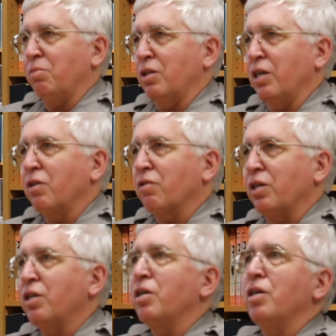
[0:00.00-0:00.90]
the
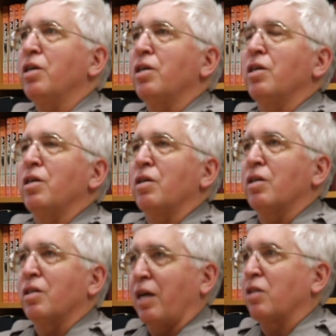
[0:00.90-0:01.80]
Erie,
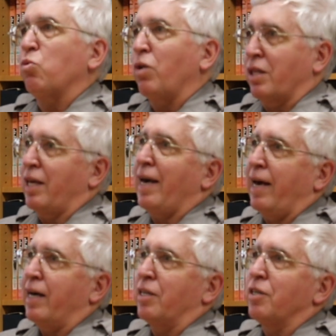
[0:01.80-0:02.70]
that's what they
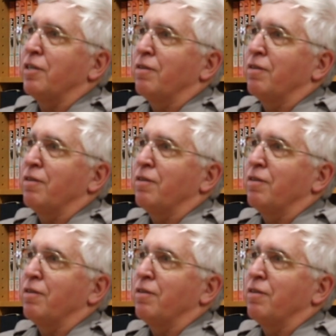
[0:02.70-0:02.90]
had.